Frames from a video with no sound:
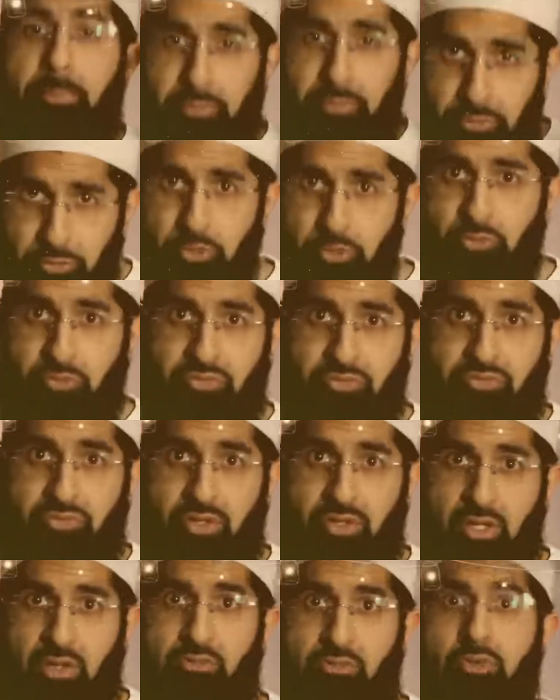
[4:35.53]

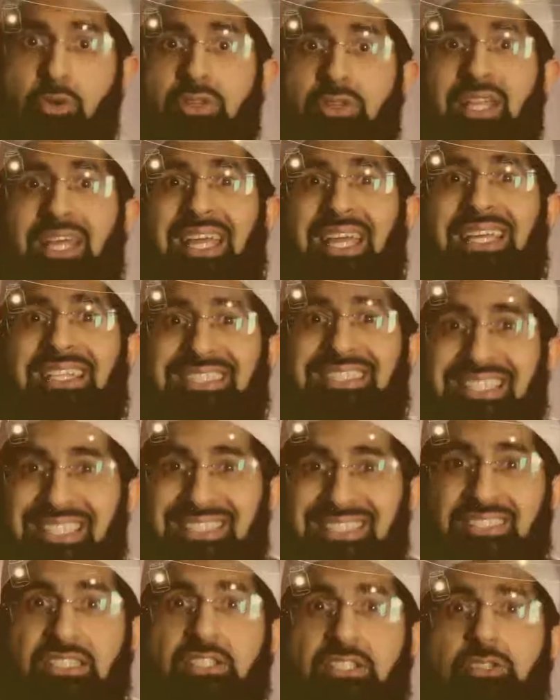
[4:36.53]
proof for the
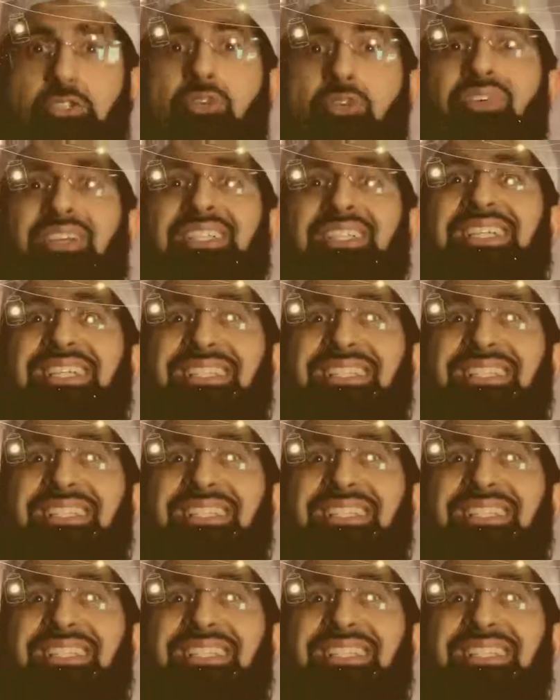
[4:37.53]
existence of a